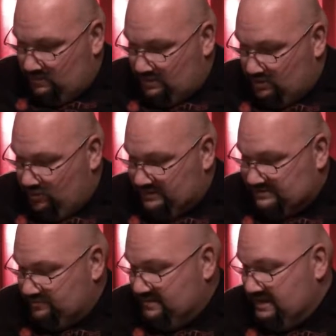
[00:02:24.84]
we're going
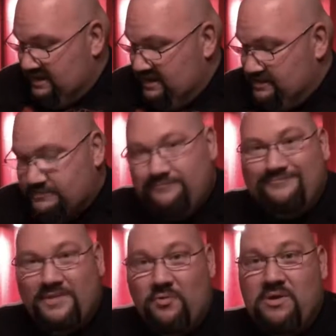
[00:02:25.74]
to be
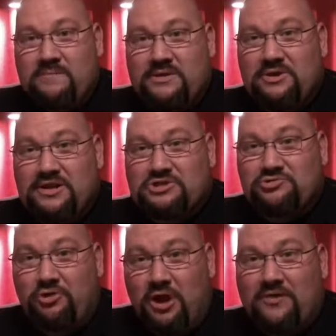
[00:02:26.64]
rebuilding a
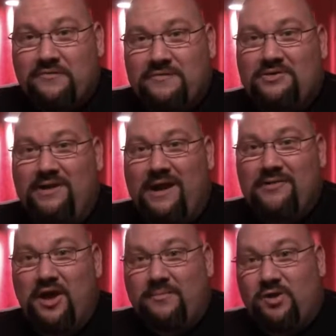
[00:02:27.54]
truck from the
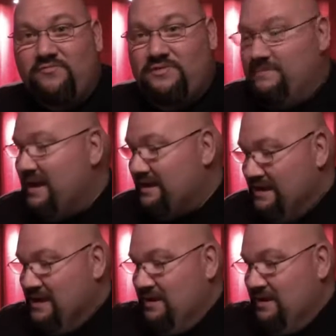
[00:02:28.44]
ground up and hopefully make